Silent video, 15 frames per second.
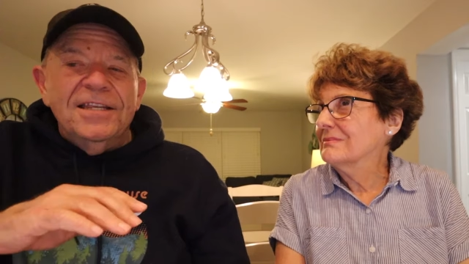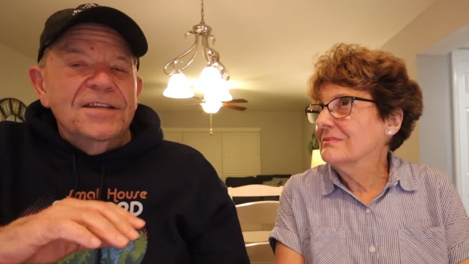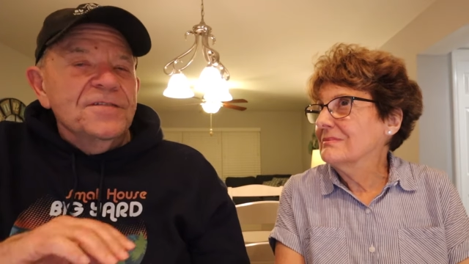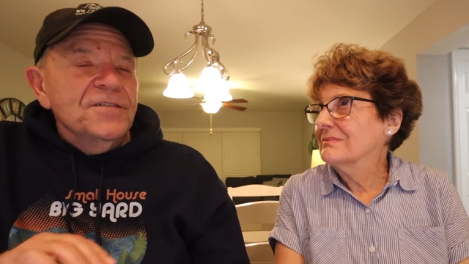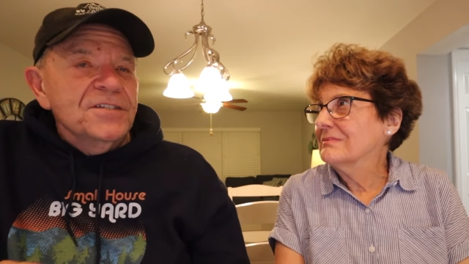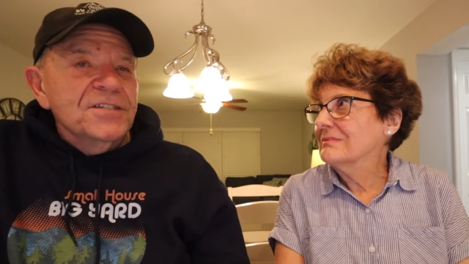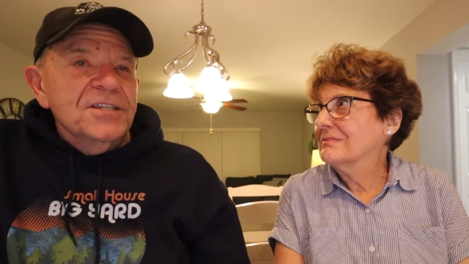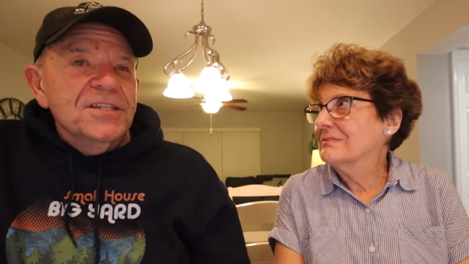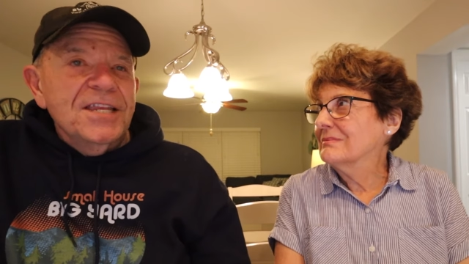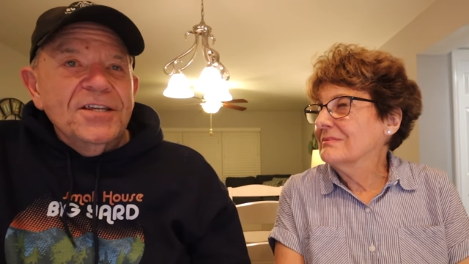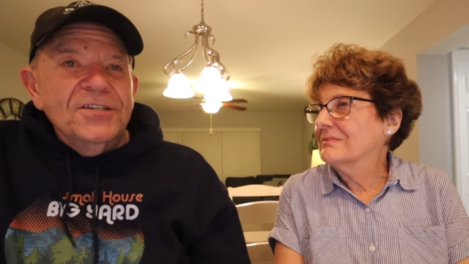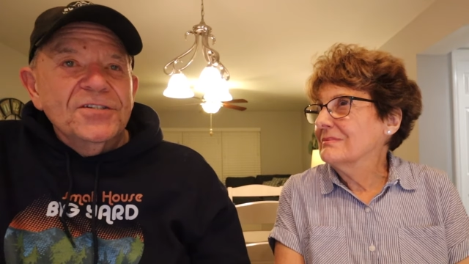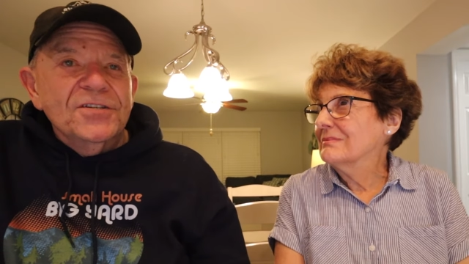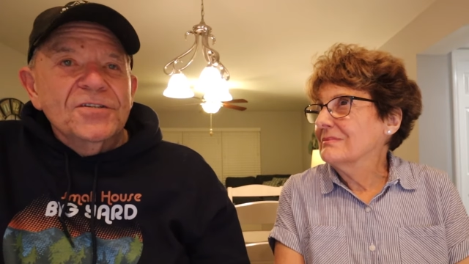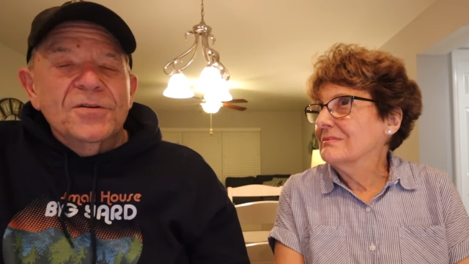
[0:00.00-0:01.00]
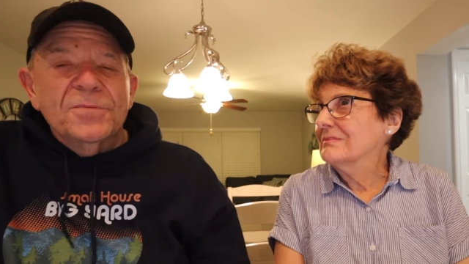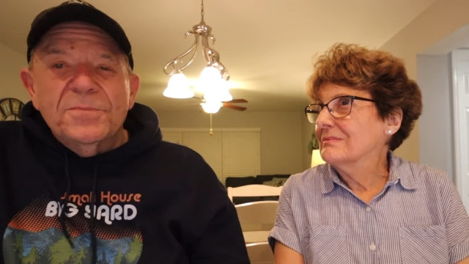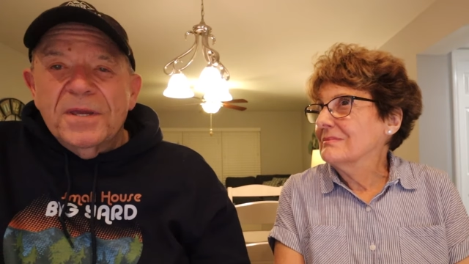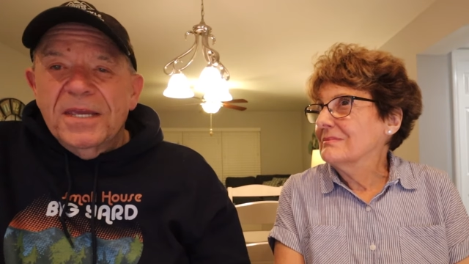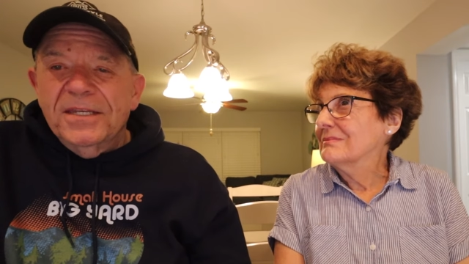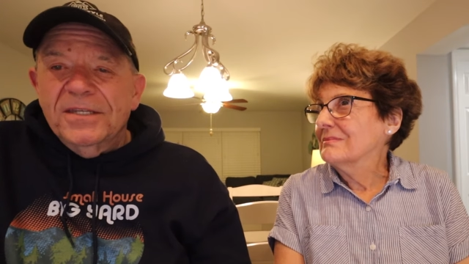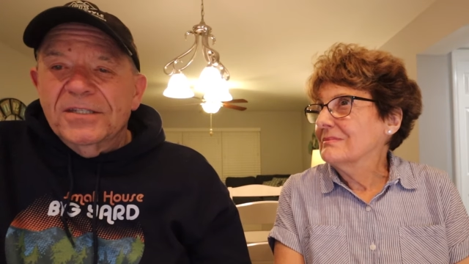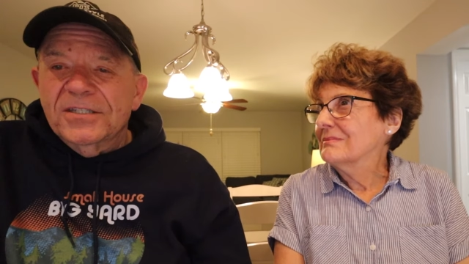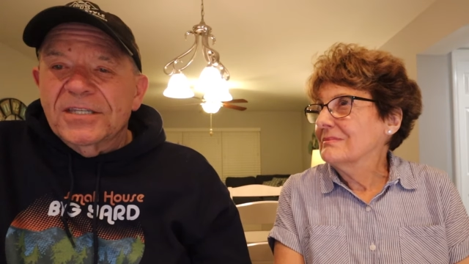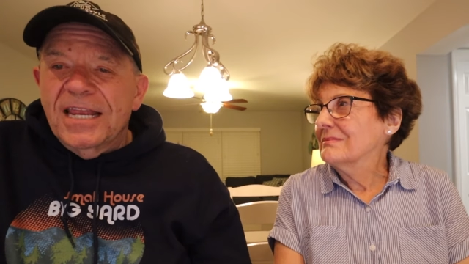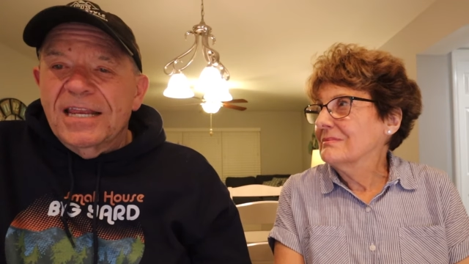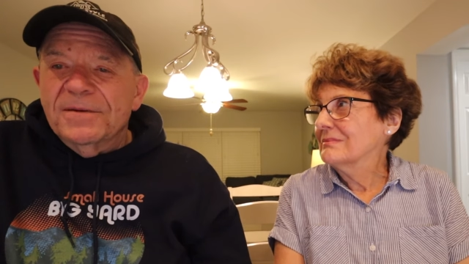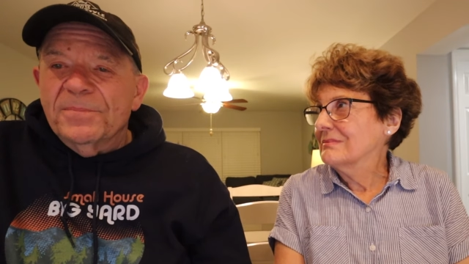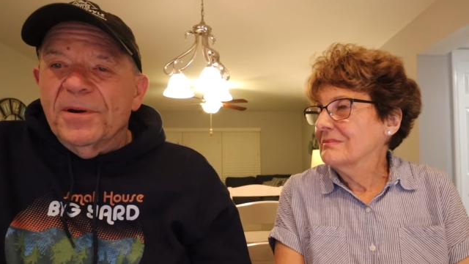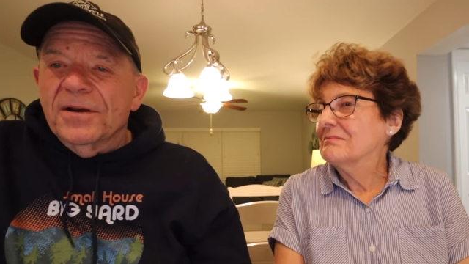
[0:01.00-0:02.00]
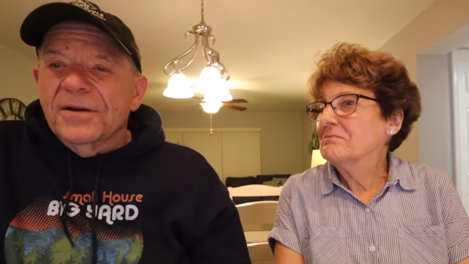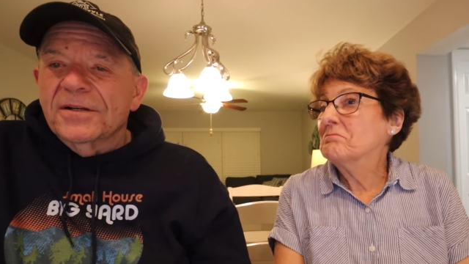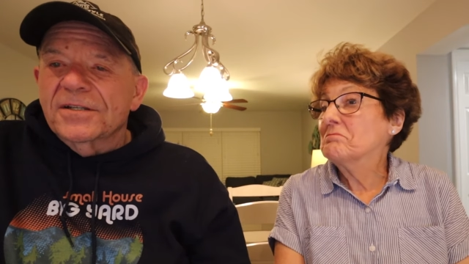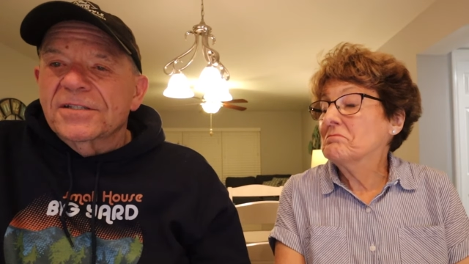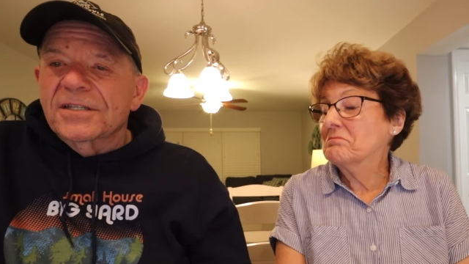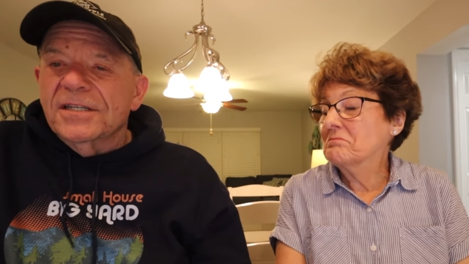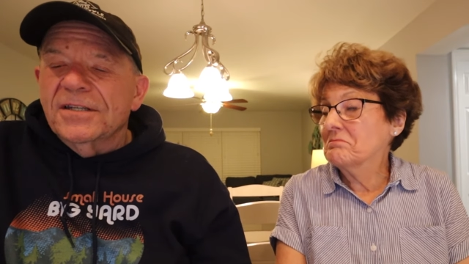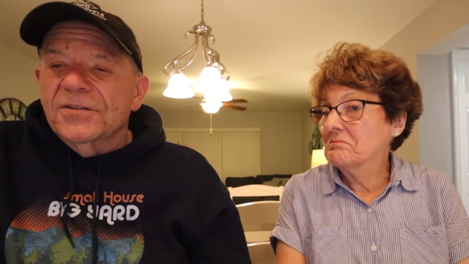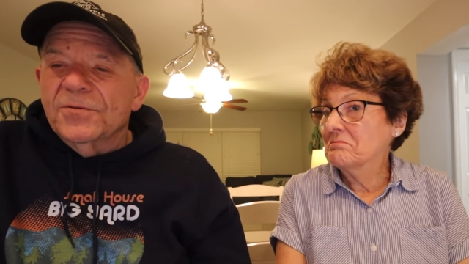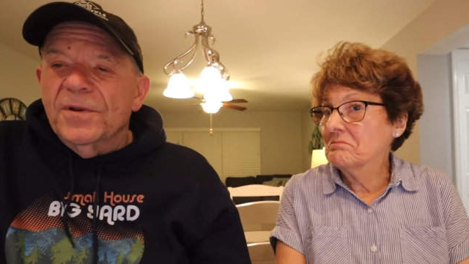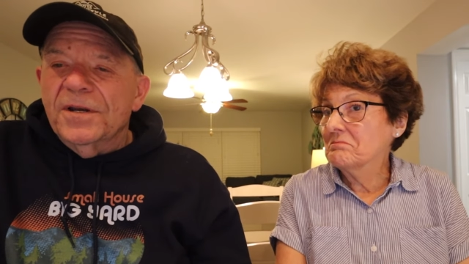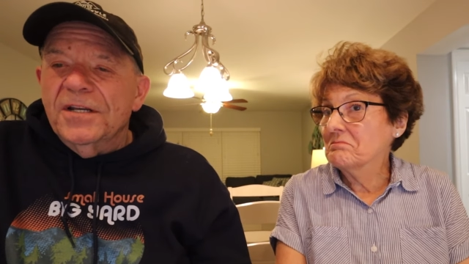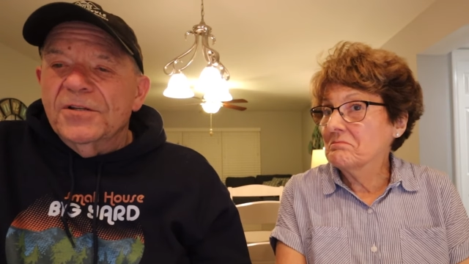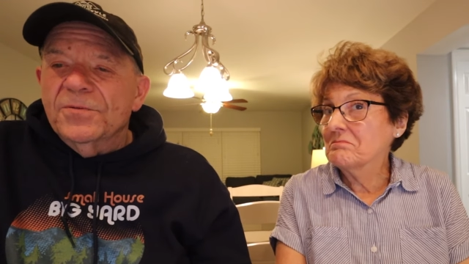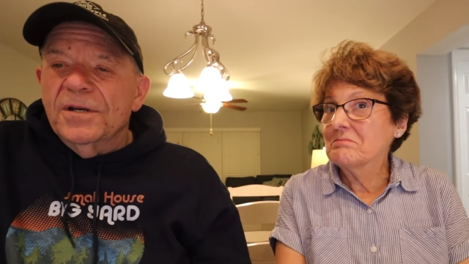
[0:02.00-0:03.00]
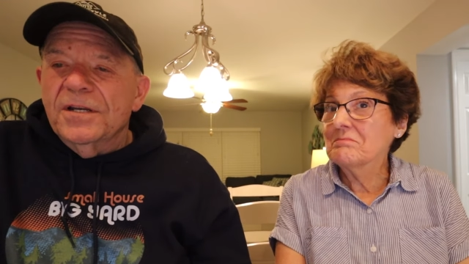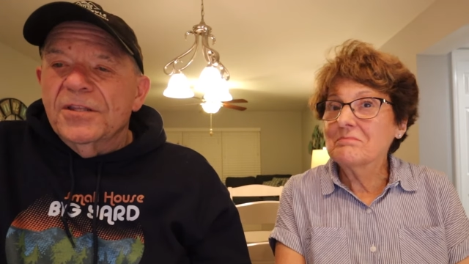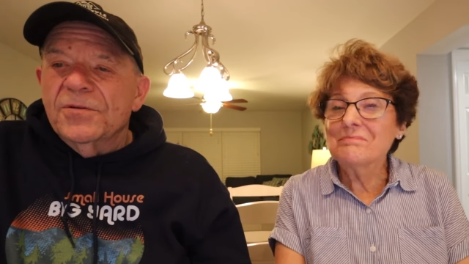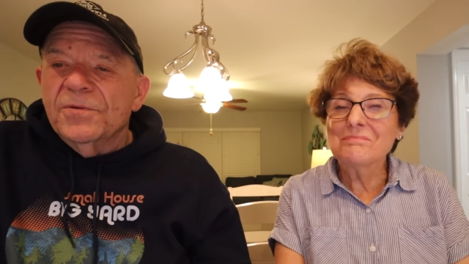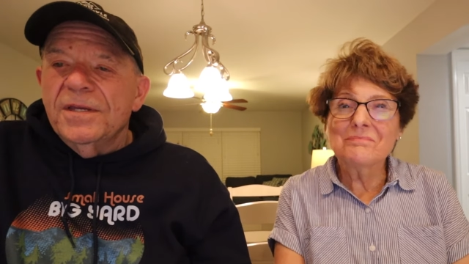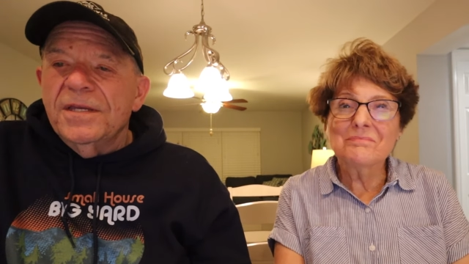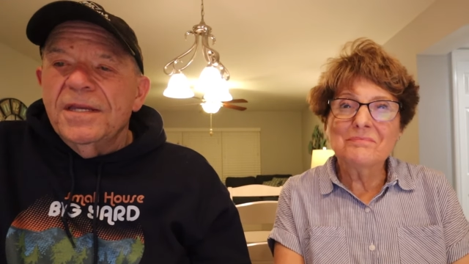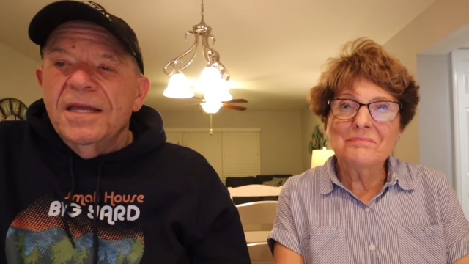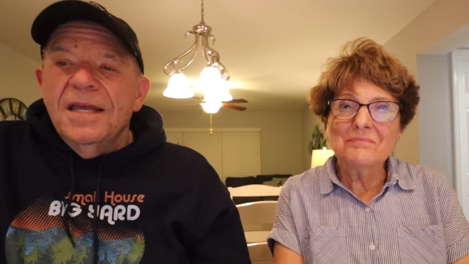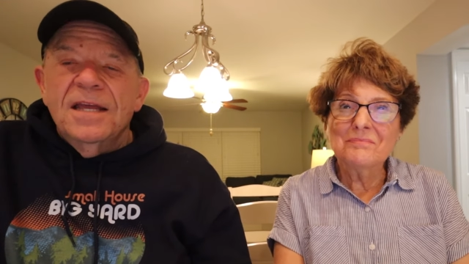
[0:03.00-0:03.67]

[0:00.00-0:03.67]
Speaker 1: in visitation to Maine state parks in twenty twenty-three.